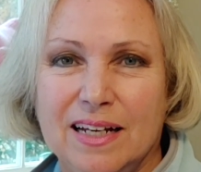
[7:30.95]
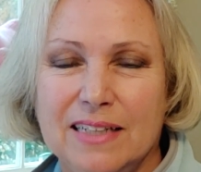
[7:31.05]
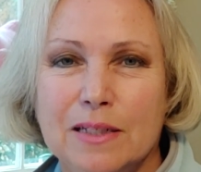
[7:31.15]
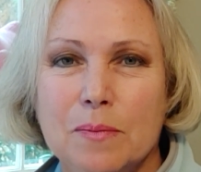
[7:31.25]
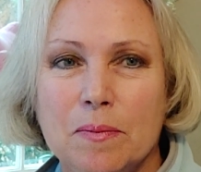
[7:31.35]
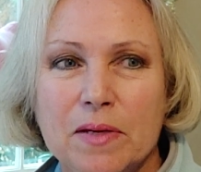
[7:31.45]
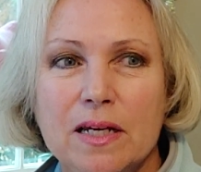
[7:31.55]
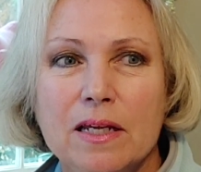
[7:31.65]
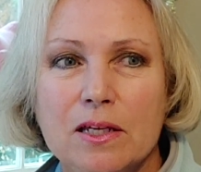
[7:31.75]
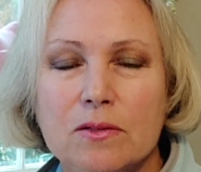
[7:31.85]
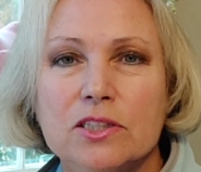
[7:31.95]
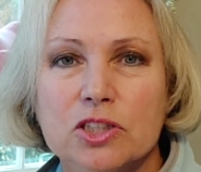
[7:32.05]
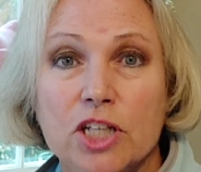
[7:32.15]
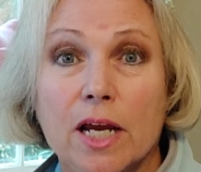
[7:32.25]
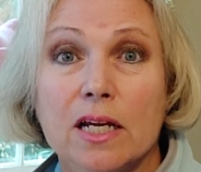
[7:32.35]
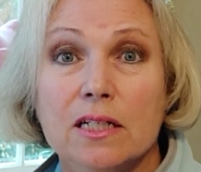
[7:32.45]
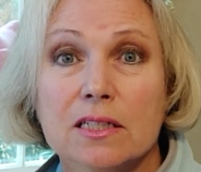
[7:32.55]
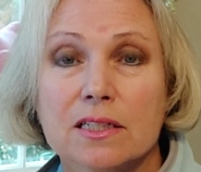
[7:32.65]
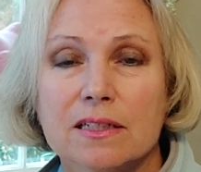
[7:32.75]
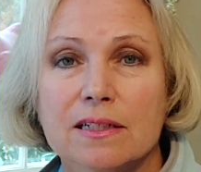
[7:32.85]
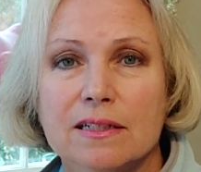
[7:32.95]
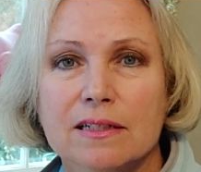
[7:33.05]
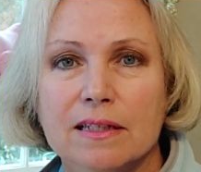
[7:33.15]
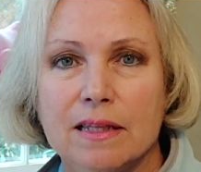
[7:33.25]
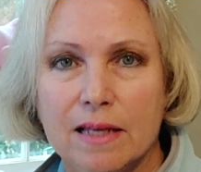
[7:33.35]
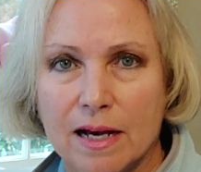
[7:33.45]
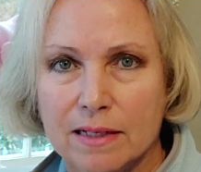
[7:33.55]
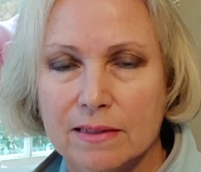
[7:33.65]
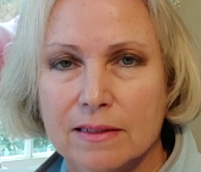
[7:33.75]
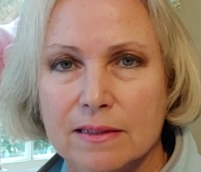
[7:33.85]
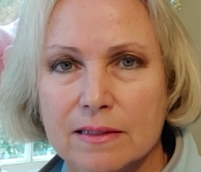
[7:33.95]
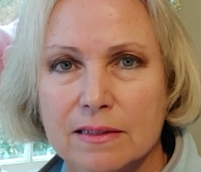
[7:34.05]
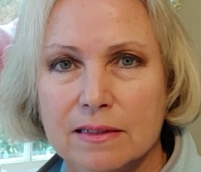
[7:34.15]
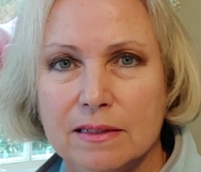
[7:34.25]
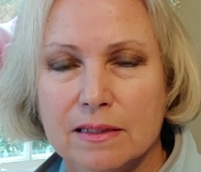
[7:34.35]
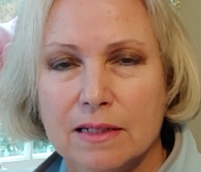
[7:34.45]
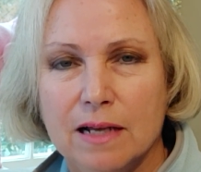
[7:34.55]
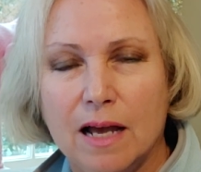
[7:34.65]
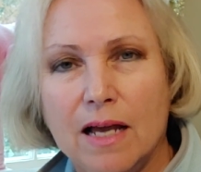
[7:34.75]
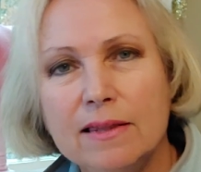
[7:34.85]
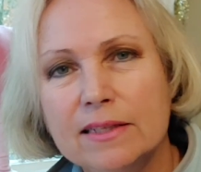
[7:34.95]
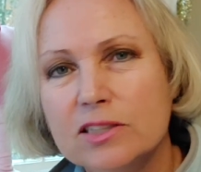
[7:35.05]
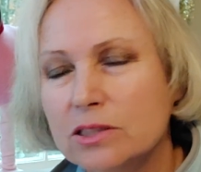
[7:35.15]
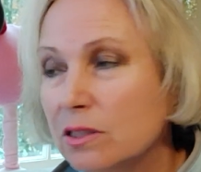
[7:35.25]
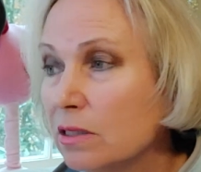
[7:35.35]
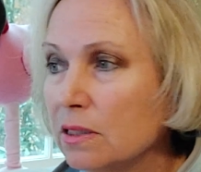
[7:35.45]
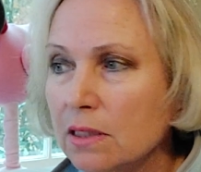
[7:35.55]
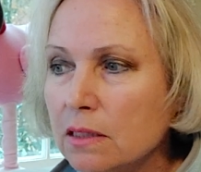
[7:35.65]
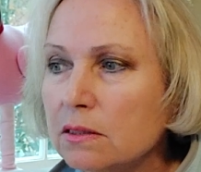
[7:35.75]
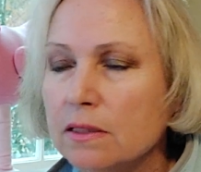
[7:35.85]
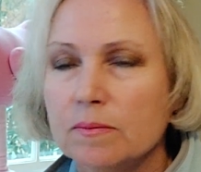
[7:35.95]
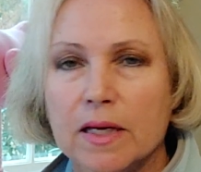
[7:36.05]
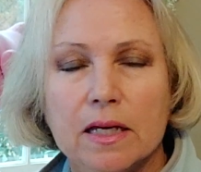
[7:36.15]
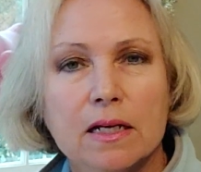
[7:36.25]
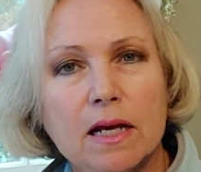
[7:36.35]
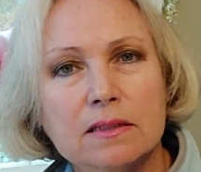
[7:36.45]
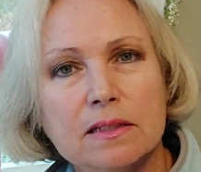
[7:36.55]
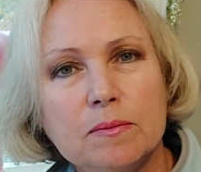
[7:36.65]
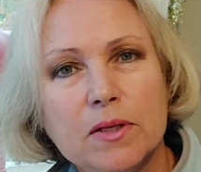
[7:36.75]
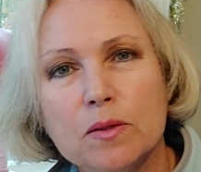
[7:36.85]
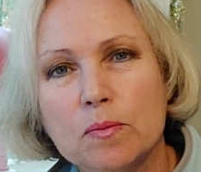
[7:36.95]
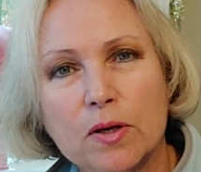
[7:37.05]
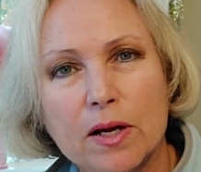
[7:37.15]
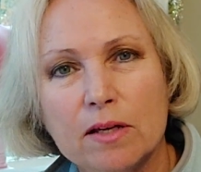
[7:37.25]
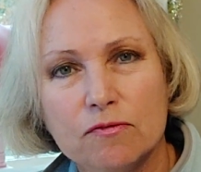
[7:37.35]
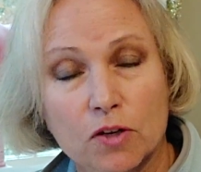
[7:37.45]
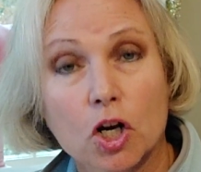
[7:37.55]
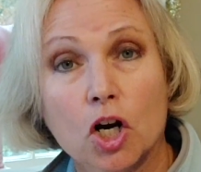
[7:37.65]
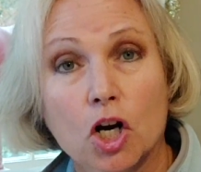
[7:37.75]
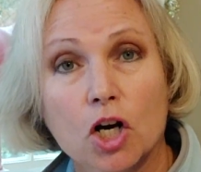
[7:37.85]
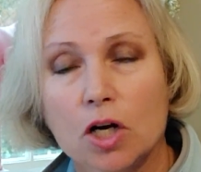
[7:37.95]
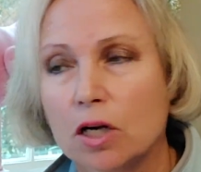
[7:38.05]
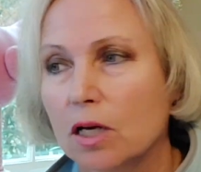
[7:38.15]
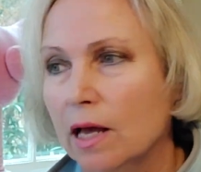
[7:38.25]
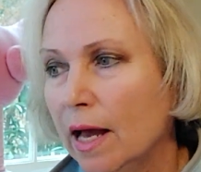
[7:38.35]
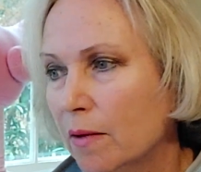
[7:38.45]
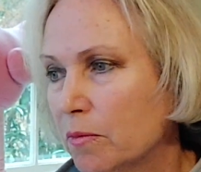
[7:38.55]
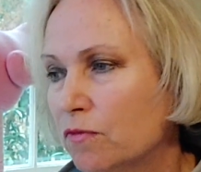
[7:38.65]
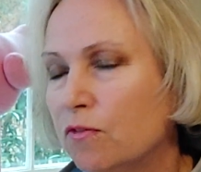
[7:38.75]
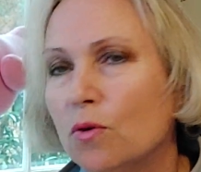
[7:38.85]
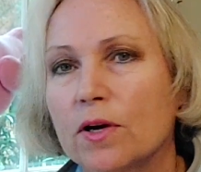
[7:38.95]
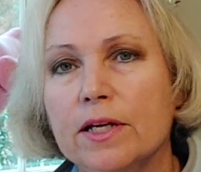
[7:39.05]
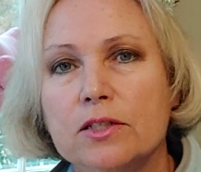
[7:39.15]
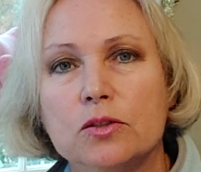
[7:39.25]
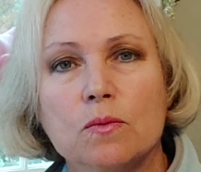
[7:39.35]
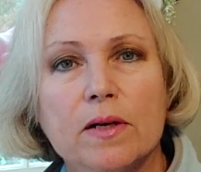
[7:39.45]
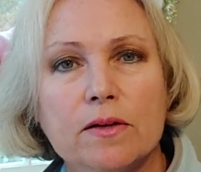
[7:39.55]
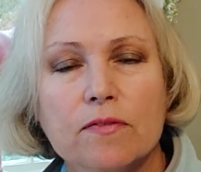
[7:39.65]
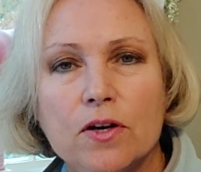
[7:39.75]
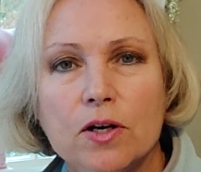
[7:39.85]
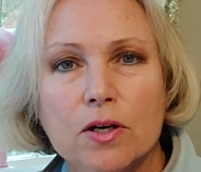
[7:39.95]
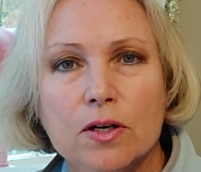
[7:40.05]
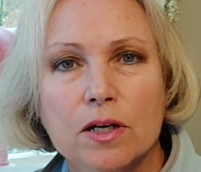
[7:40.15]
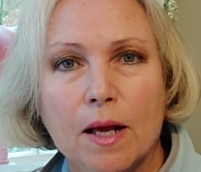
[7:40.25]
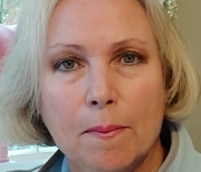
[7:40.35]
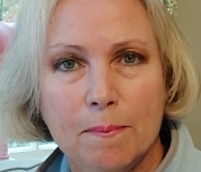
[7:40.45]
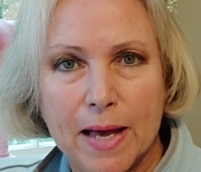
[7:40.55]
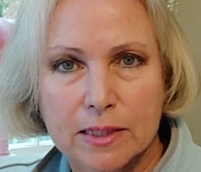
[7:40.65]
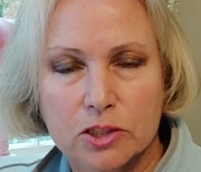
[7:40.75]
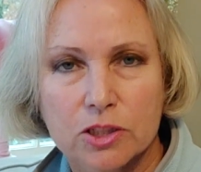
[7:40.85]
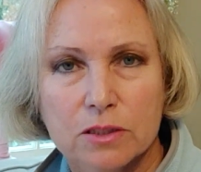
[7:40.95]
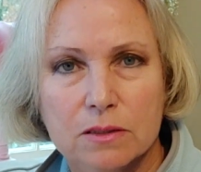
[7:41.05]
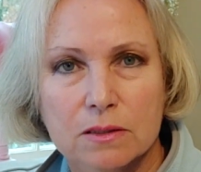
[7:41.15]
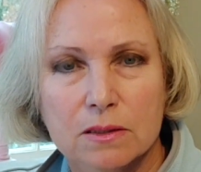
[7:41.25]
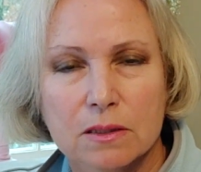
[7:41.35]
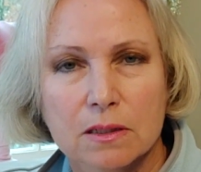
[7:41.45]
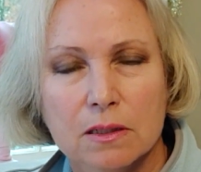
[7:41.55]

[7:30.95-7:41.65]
He said, But meeting you has changed that. And then she started texting me and asking me to pray for her before each one of her matches.